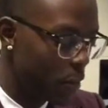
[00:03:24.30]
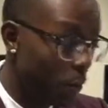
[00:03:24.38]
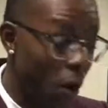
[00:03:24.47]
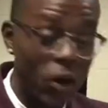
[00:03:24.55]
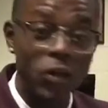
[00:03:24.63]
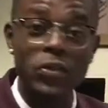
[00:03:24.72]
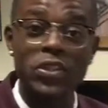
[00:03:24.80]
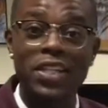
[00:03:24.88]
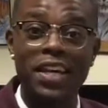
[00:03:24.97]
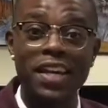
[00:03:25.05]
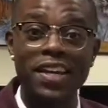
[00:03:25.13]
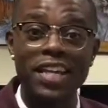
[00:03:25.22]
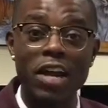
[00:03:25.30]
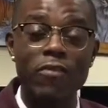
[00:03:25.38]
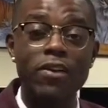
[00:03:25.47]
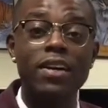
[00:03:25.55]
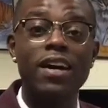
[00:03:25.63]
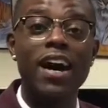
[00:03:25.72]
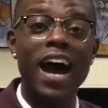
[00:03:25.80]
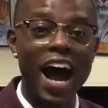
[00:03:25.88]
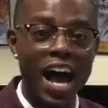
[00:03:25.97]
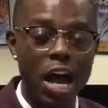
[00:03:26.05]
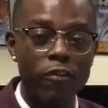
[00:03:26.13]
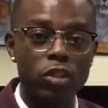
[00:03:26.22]
Martin Luther King gave a
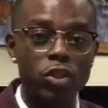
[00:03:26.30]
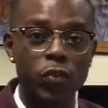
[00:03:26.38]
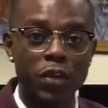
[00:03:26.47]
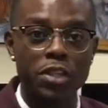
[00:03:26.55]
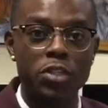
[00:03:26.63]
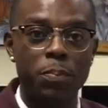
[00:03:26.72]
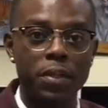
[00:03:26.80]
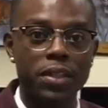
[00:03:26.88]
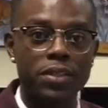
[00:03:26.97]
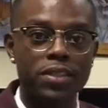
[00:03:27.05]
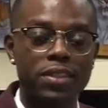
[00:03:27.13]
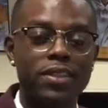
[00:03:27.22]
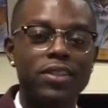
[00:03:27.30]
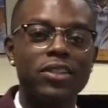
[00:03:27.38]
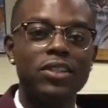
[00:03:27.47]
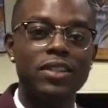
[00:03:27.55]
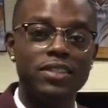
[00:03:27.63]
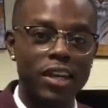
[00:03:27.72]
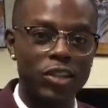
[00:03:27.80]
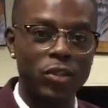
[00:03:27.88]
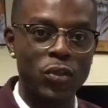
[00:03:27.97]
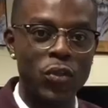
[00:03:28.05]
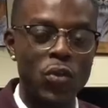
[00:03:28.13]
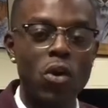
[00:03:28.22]
"I have a dream" speech. Is that
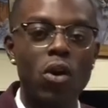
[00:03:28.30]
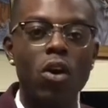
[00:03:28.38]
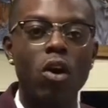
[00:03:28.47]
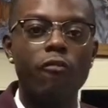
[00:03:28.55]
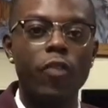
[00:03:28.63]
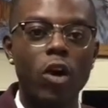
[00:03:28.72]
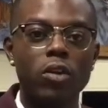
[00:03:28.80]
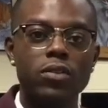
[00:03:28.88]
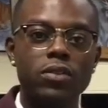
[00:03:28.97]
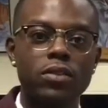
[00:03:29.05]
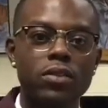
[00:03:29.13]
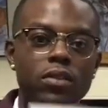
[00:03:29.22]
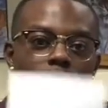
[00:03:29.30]
true or false?